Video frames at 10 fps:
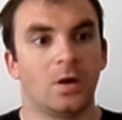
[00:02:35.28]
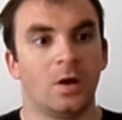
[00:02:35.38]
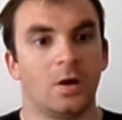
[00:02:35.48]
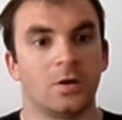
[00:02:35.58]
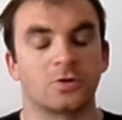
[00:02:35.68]

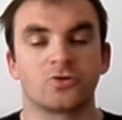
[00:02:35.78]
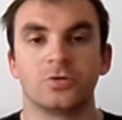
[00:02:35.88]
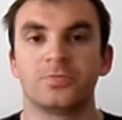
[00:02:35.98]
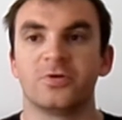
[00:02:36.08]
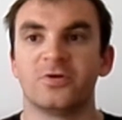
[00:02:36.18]
a
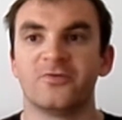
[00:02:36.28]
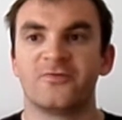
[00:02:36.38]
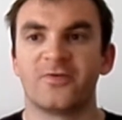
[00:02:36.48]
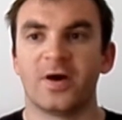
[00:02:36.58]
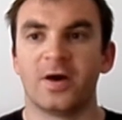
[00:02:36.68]
group
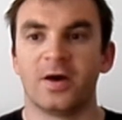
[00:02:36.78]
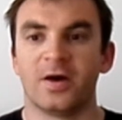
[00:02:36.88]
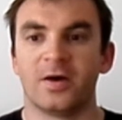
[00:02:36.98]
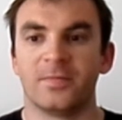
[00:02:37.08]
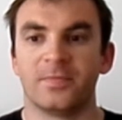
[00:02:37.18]
of,
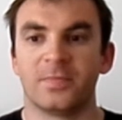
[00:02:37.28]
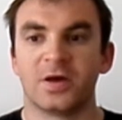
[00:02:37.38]
I